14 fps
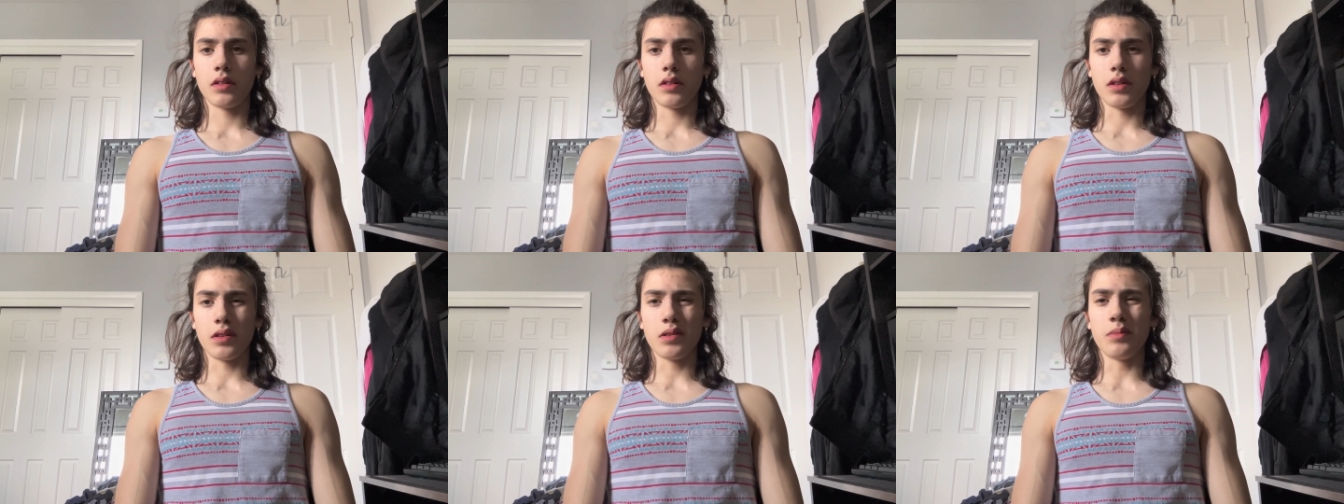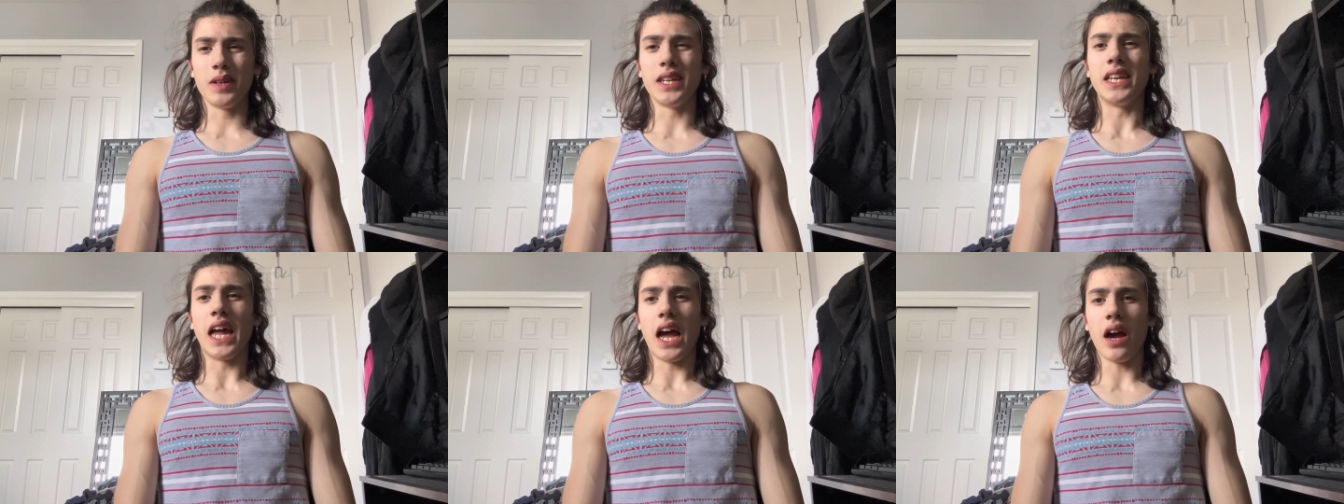a little bit
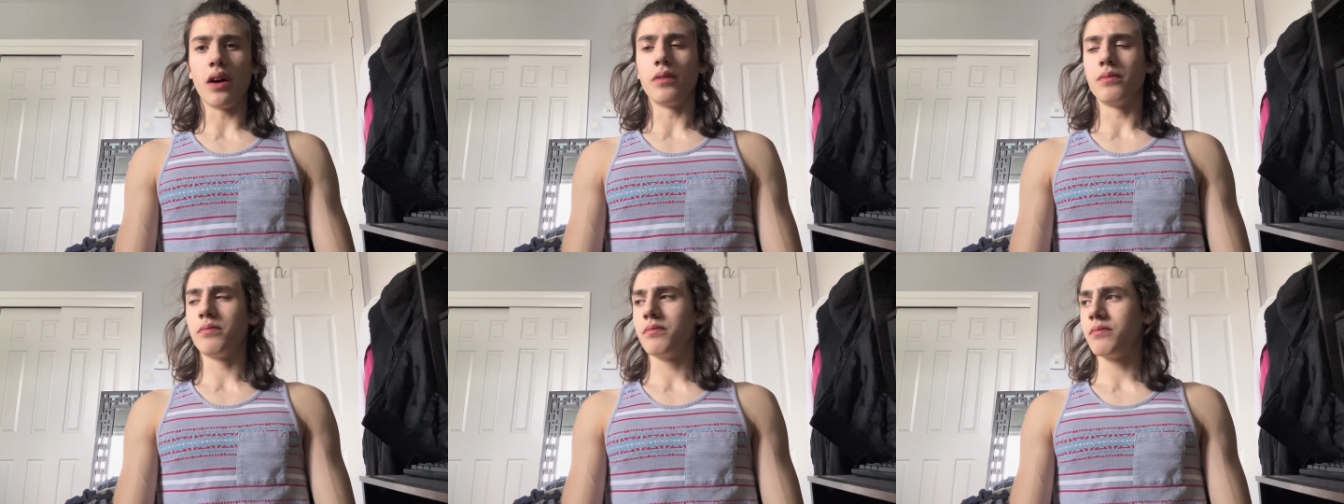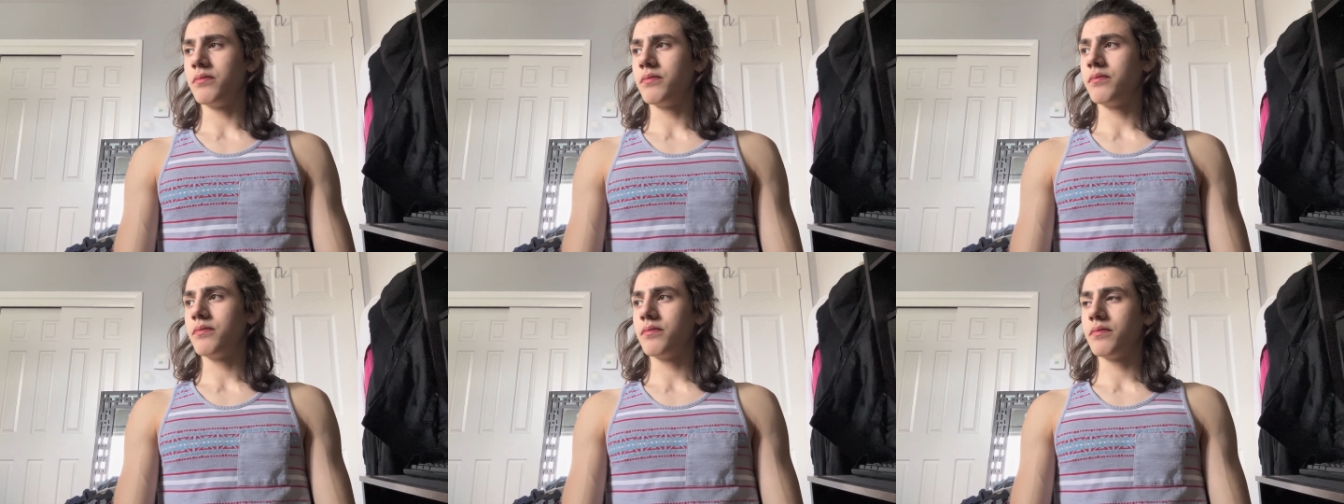down,
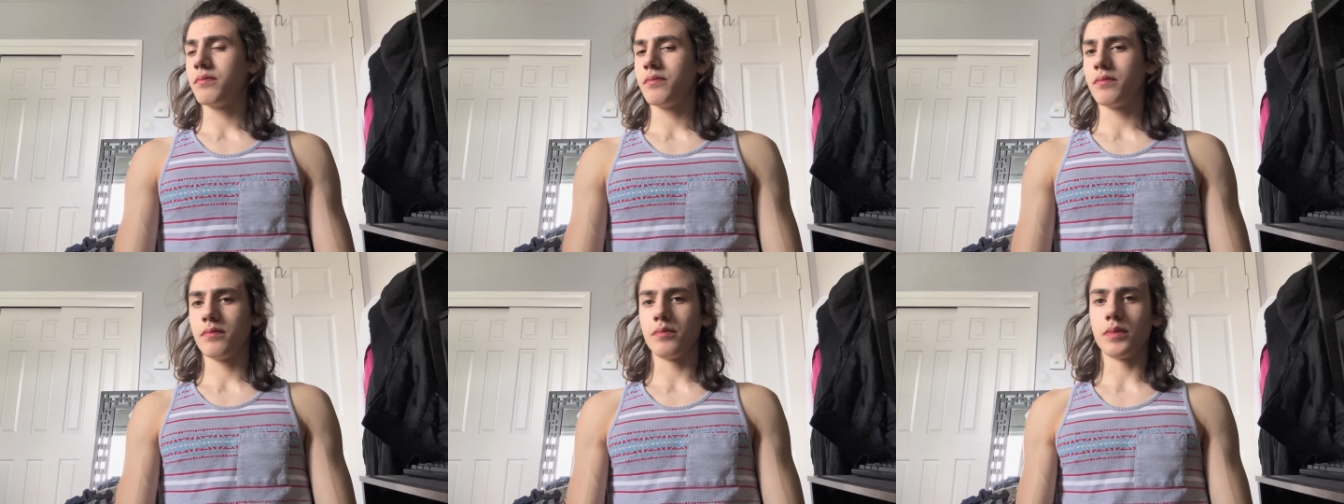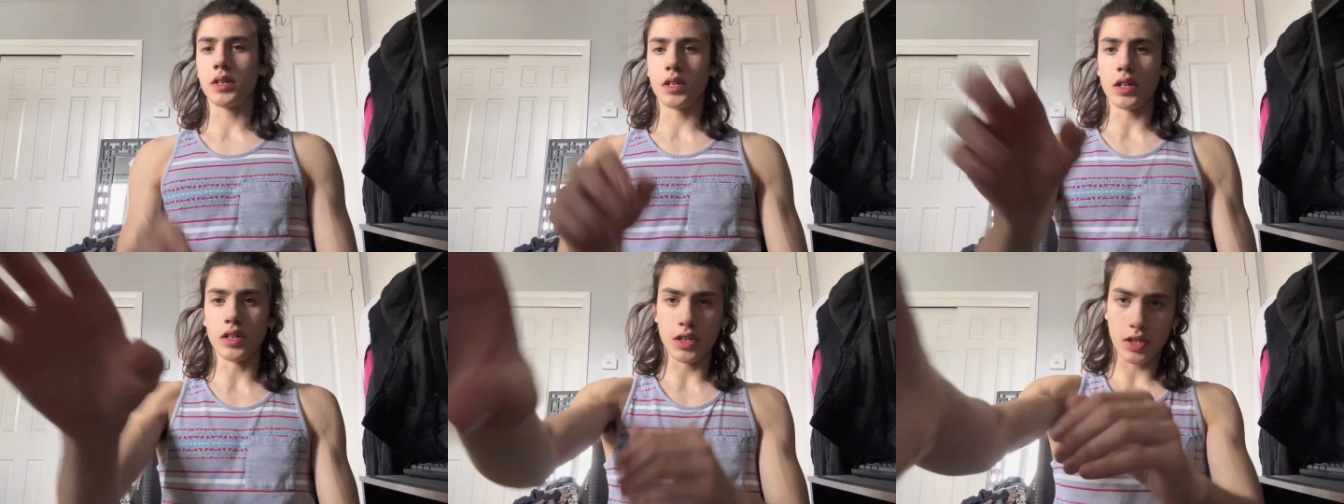
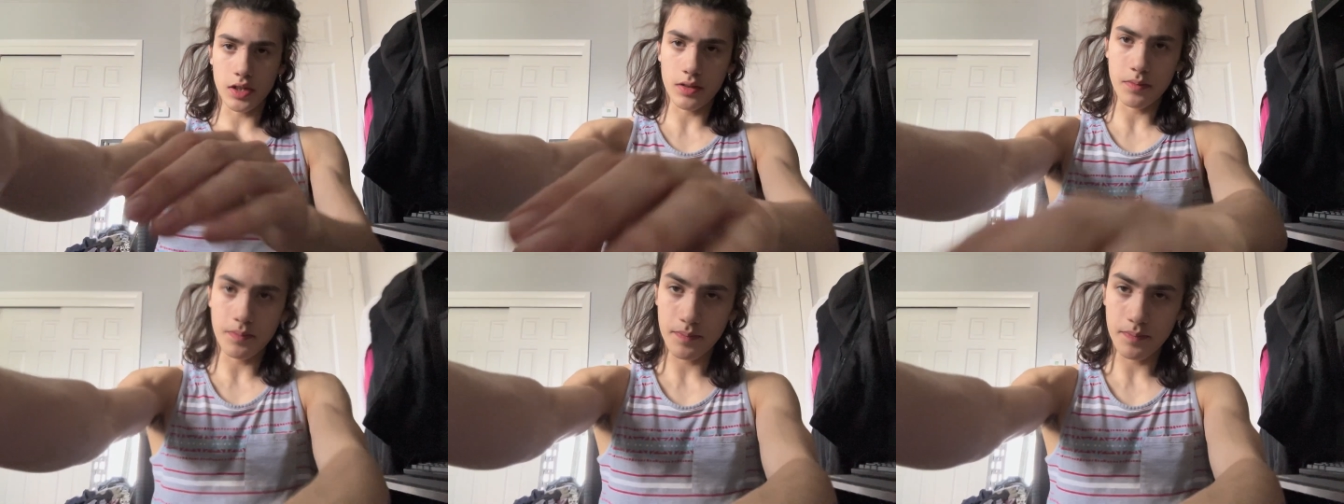because